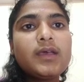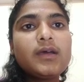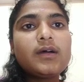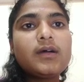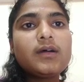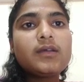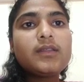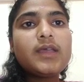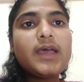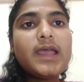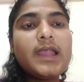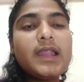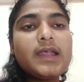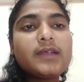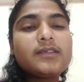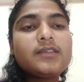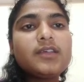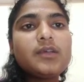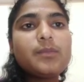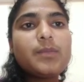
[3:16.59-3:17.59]
The
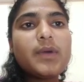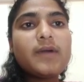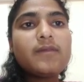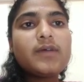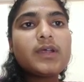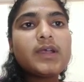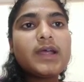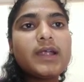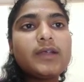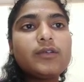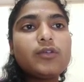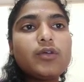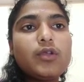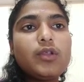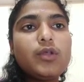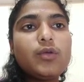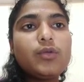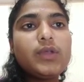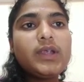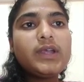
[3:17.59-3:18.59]
electric power control
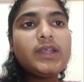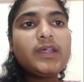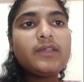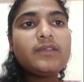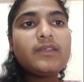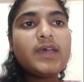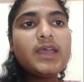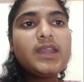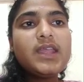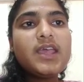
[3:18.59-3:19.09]
unit is an